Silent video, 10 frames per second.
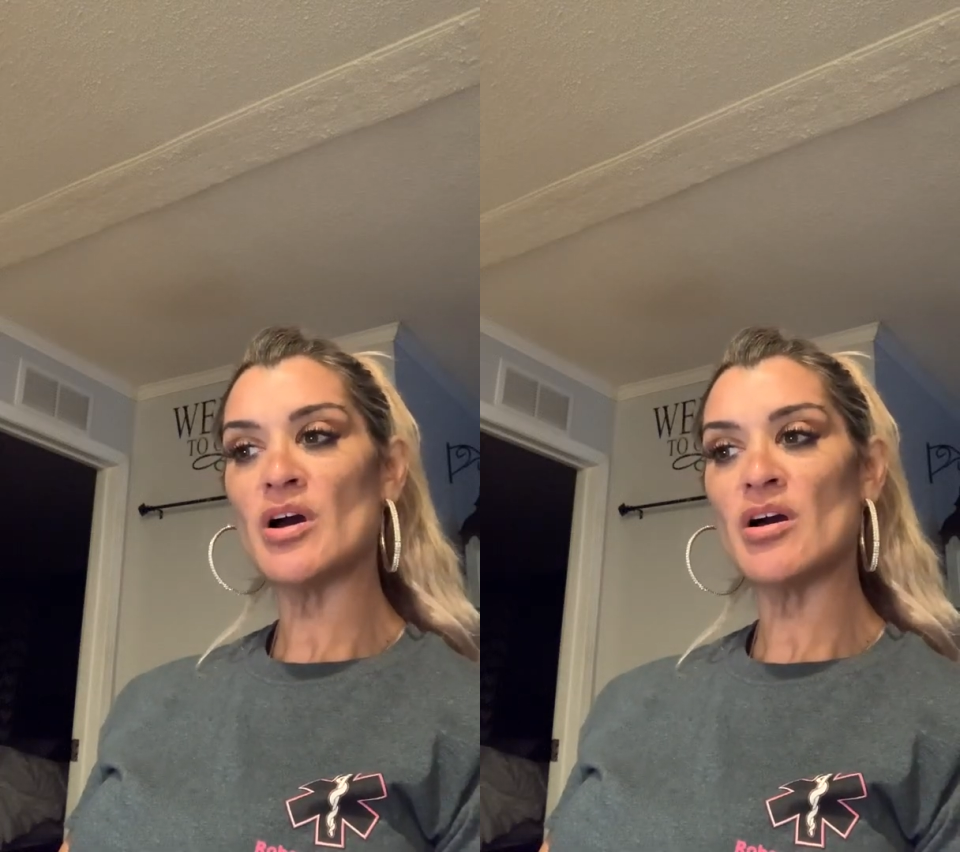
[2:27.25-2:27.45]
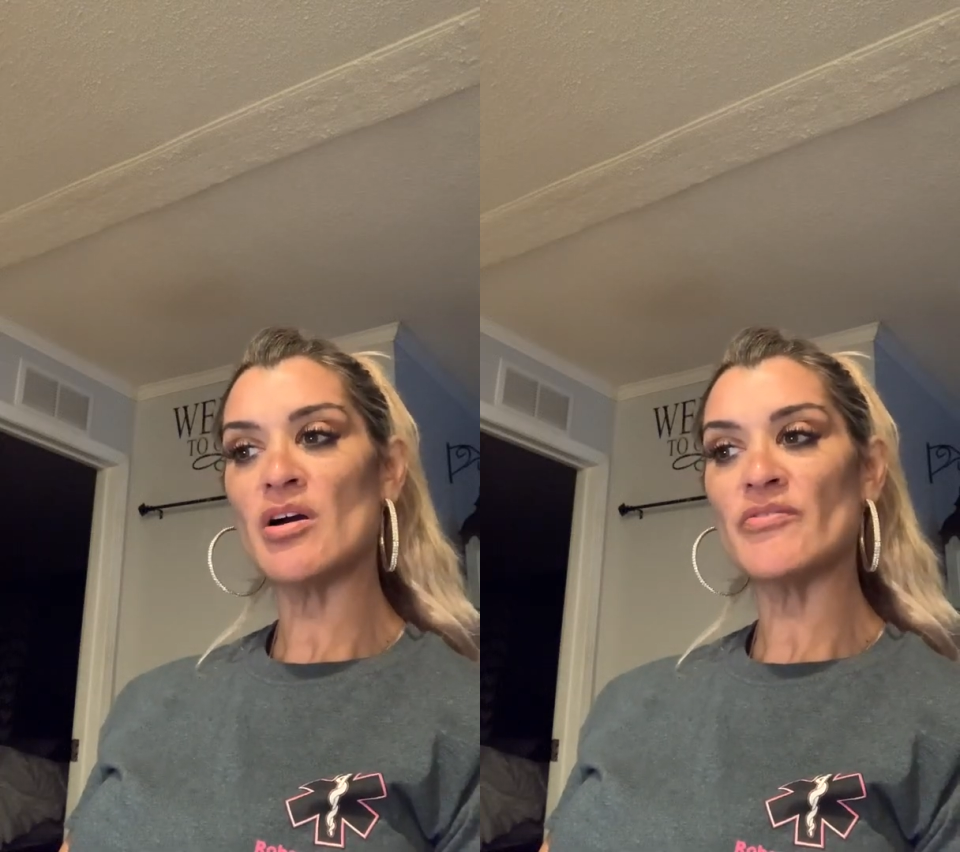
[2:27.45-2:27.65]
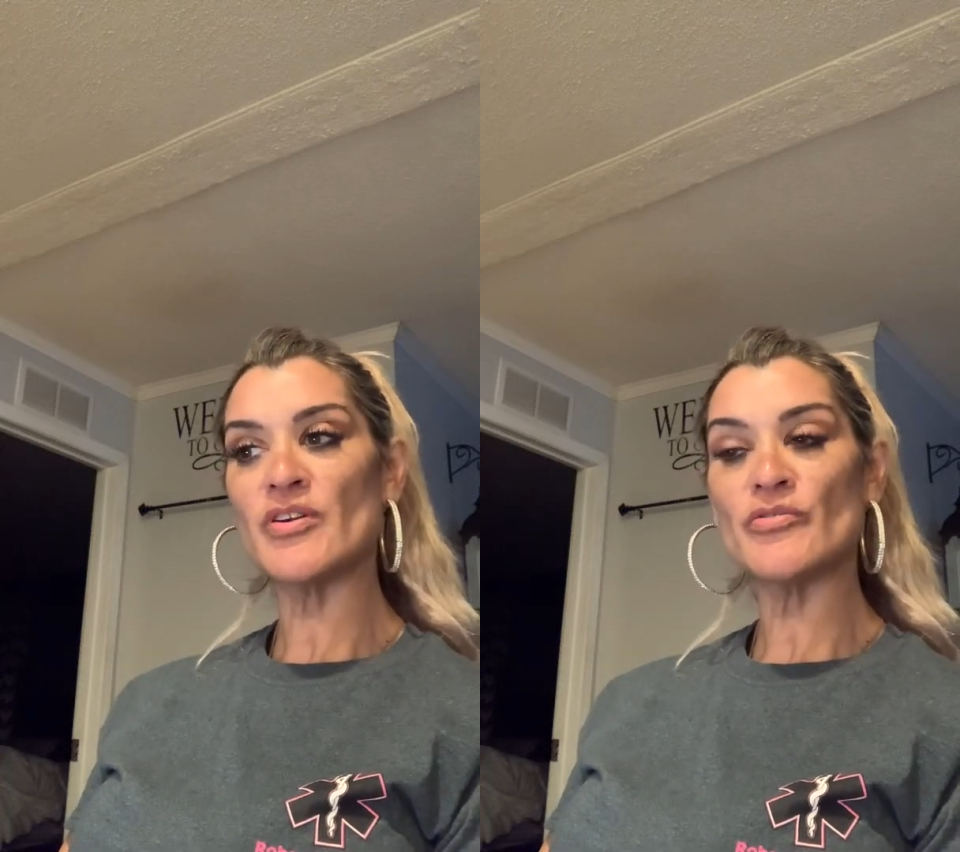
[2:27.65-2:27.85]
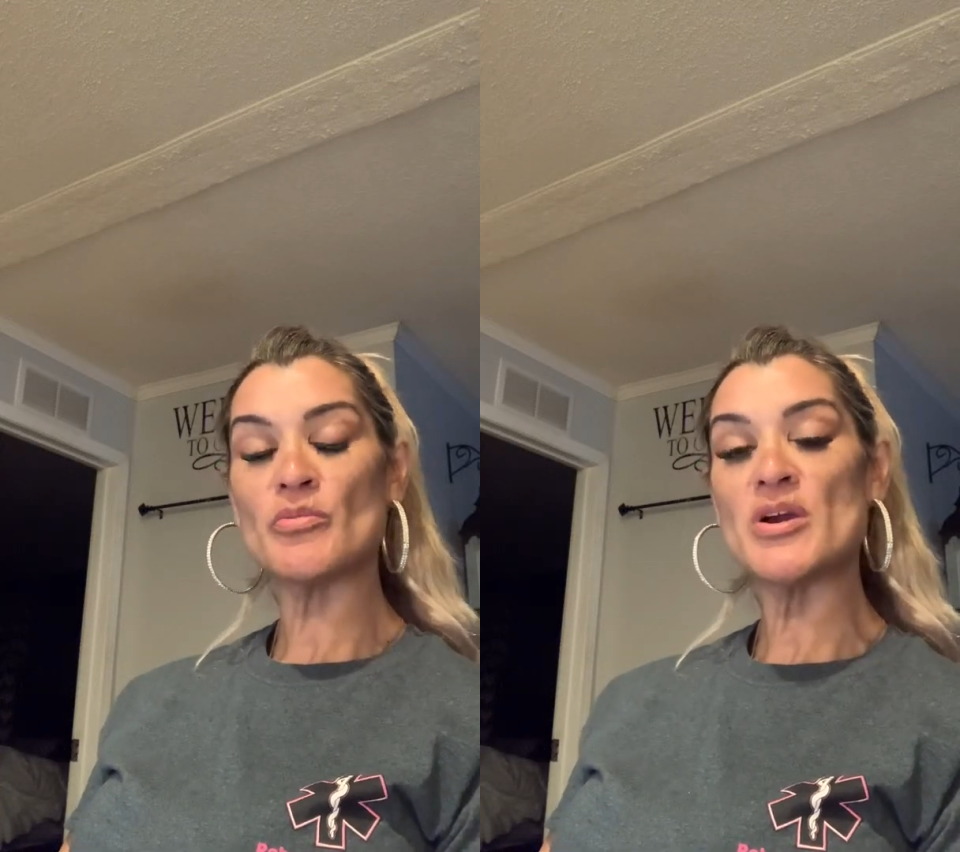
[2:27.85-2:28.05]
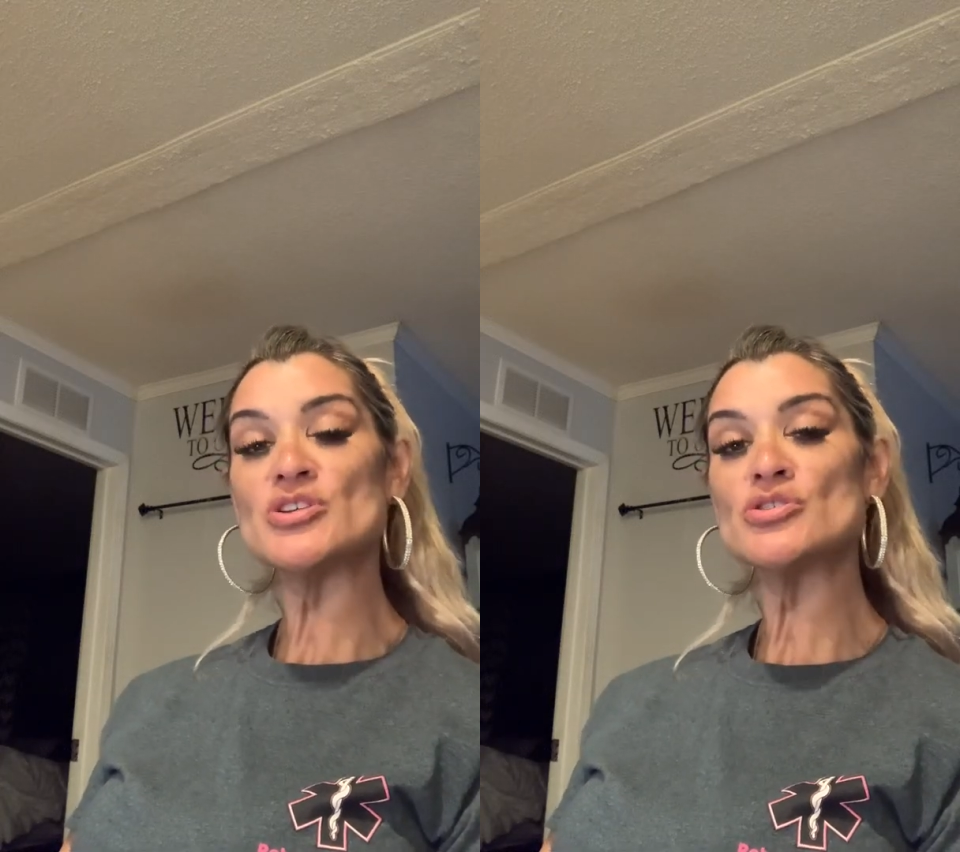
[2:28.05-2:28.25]
of
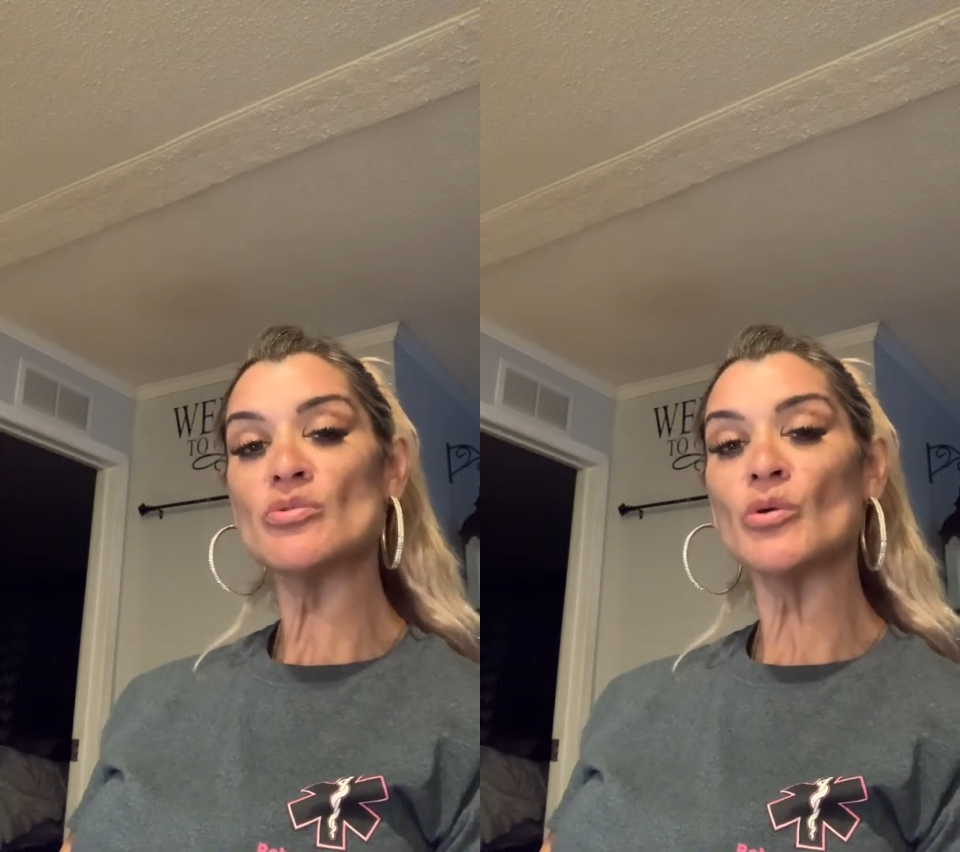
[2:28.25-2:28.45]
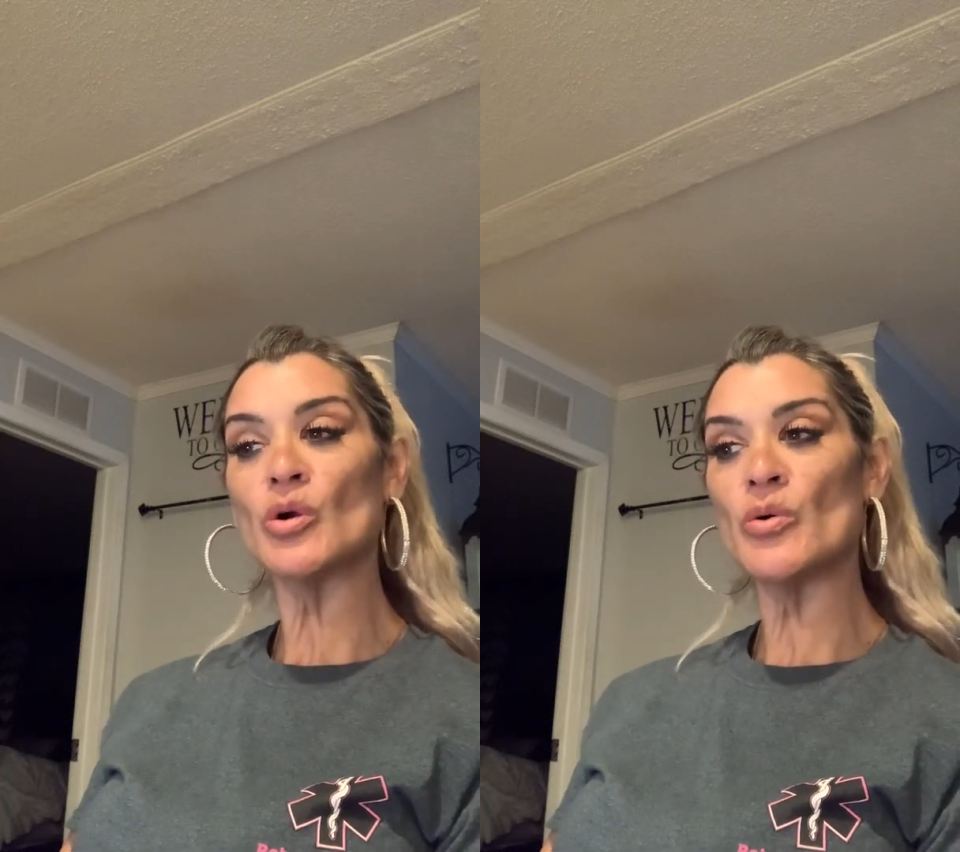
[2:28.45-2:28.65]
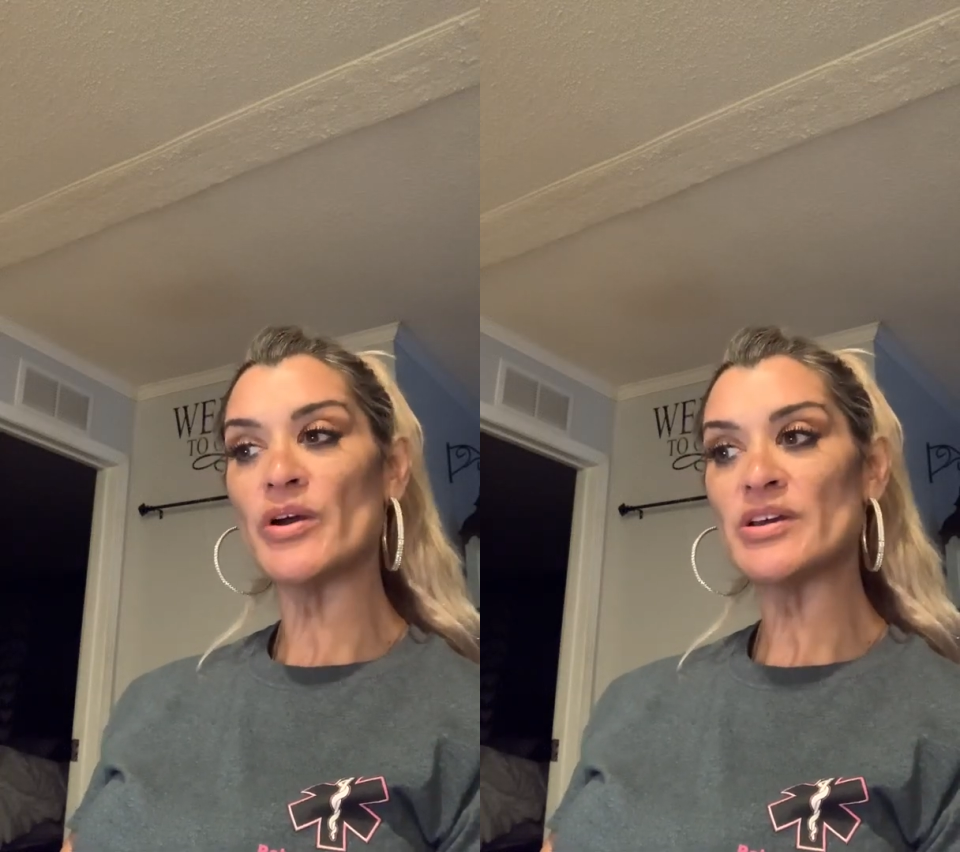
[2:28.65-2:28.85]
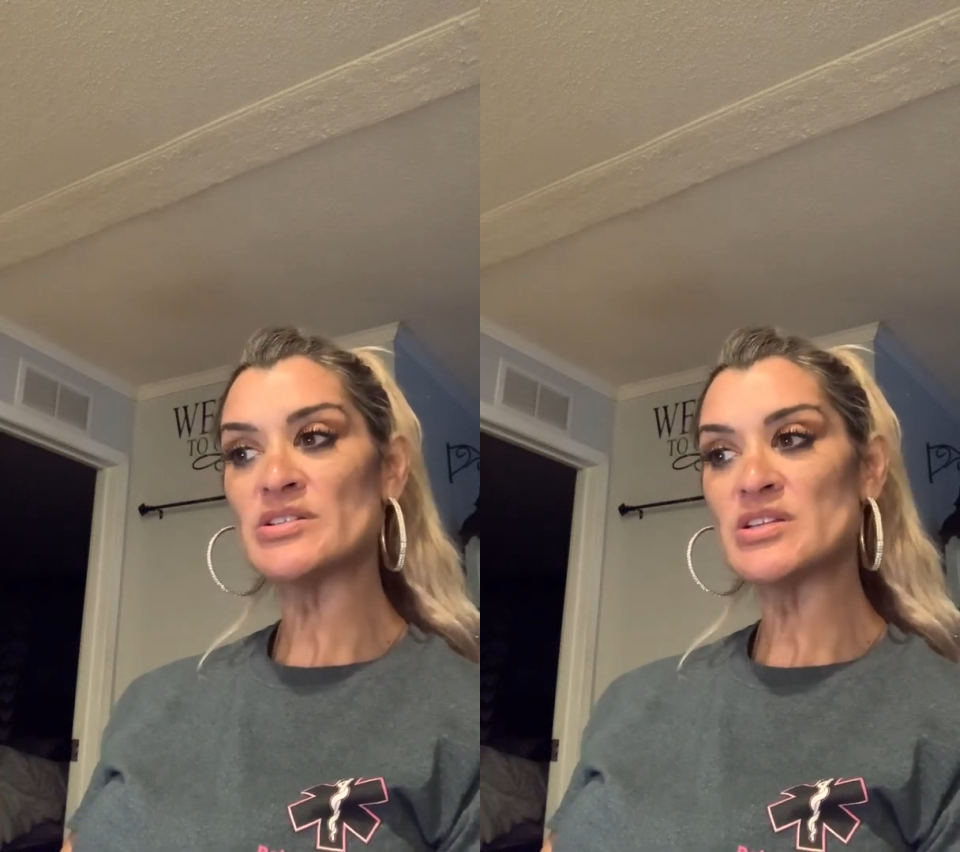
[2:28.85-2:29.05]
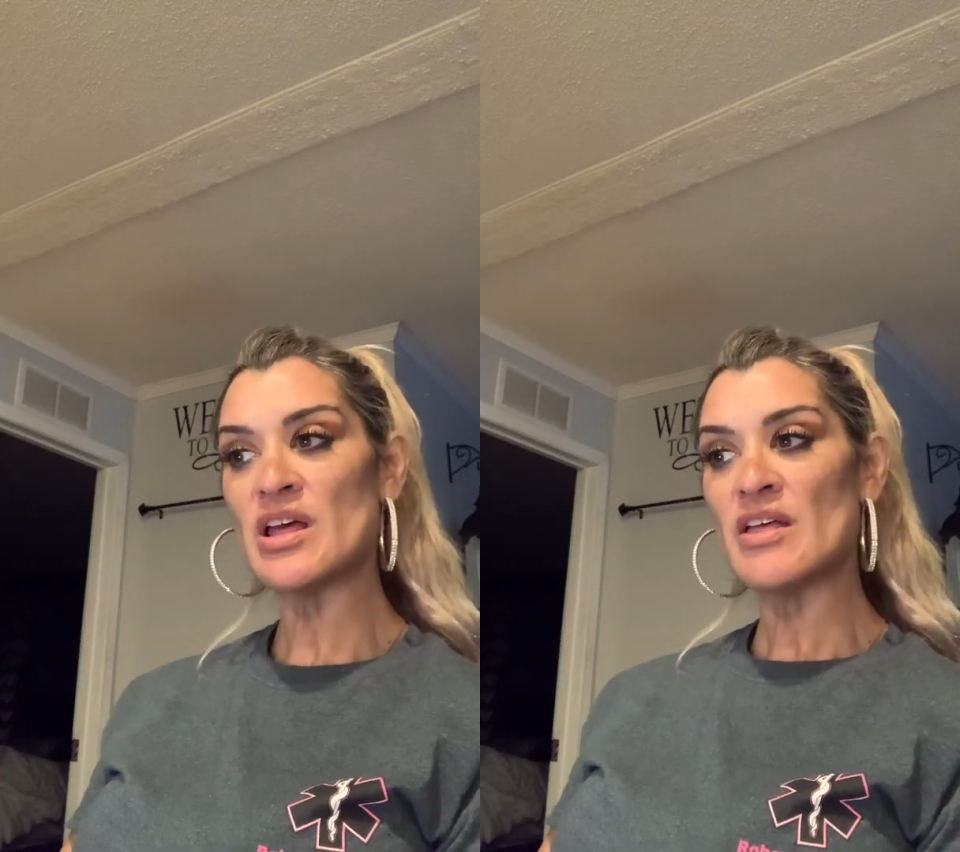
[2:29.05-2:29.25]
Information requests